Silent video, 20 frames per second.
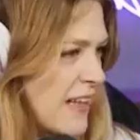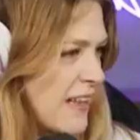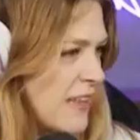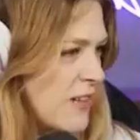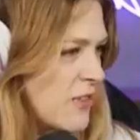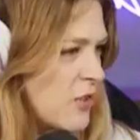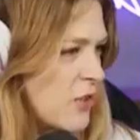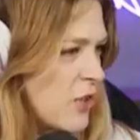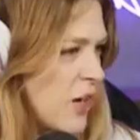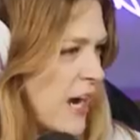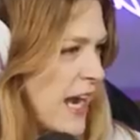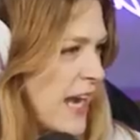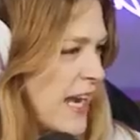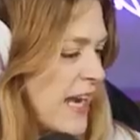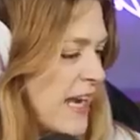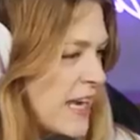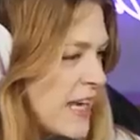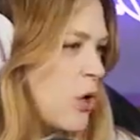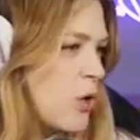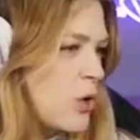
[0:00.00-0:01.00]
That looks
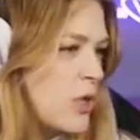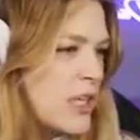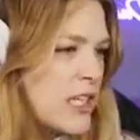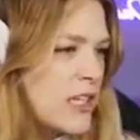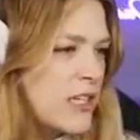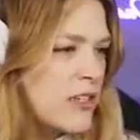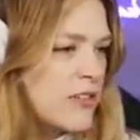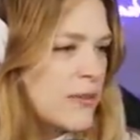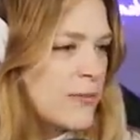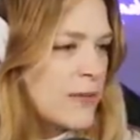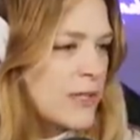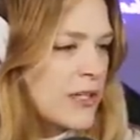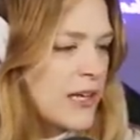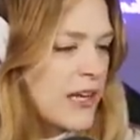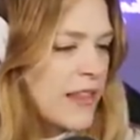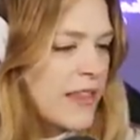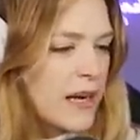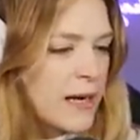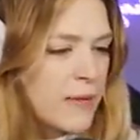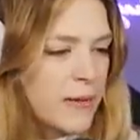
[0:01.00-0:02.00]
great. Totally usable.
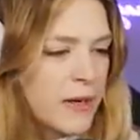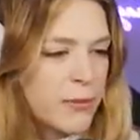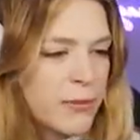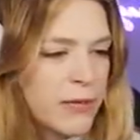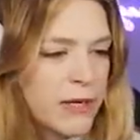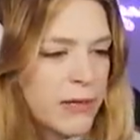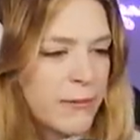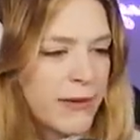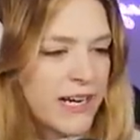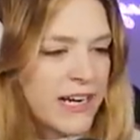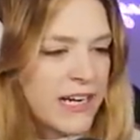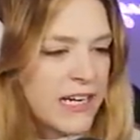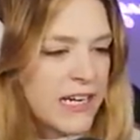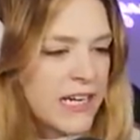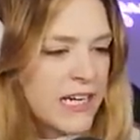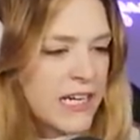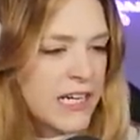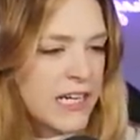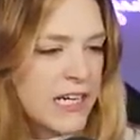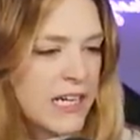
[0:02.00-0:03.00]
And then I'm gonna put a bed in
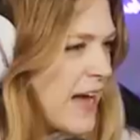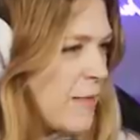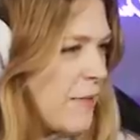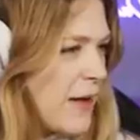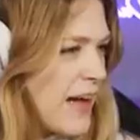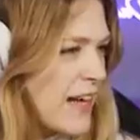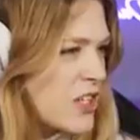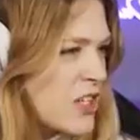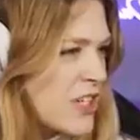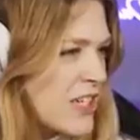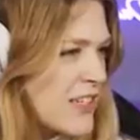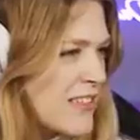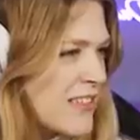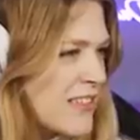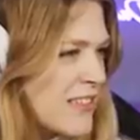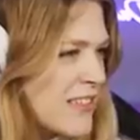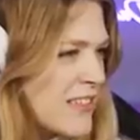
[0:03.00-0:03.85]
here. That matches.